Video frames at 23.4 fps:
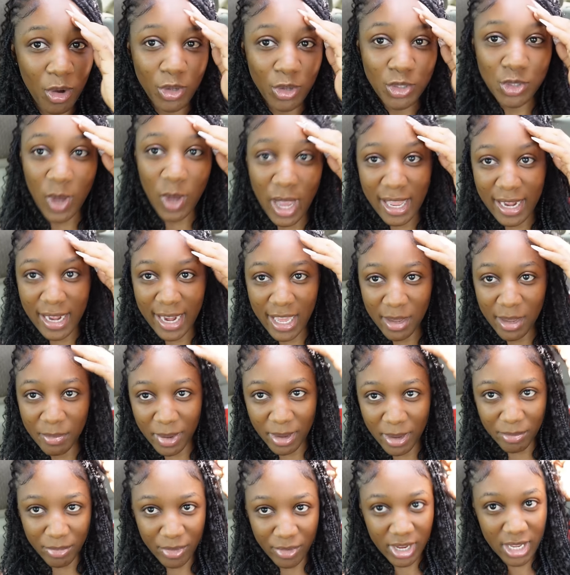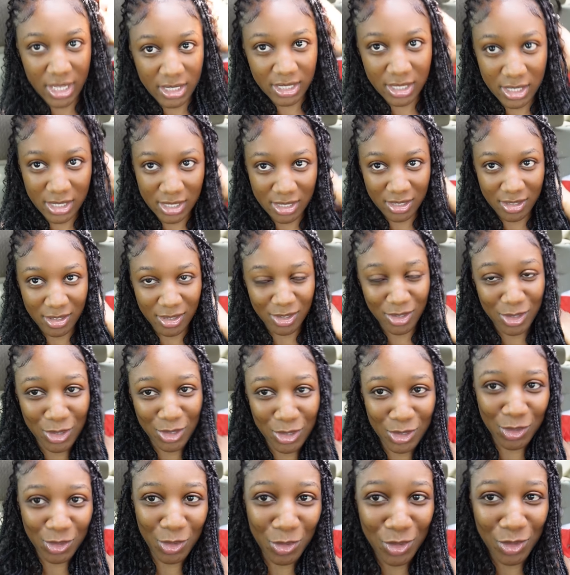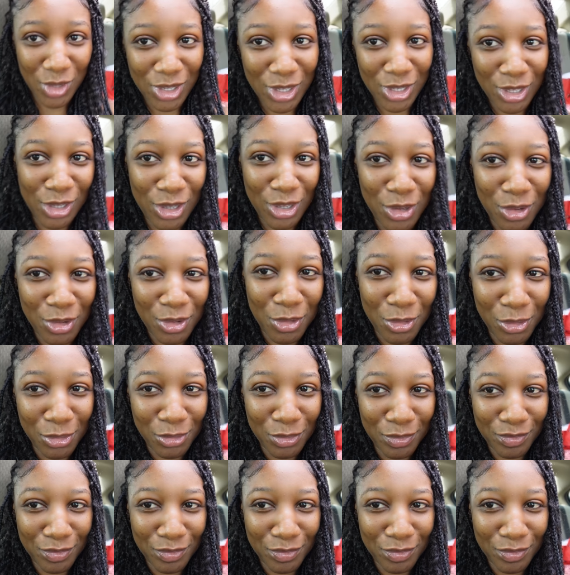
also i like my braids it's so cute